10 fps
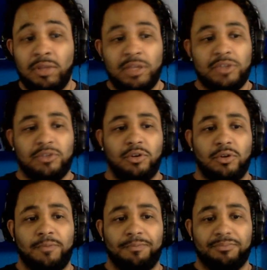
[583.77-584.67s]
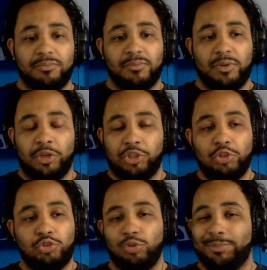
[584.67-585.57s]
So on
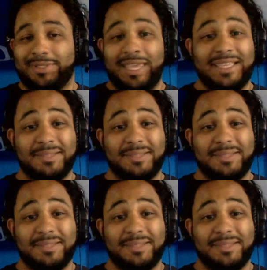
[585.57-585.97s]
YouTube, it takes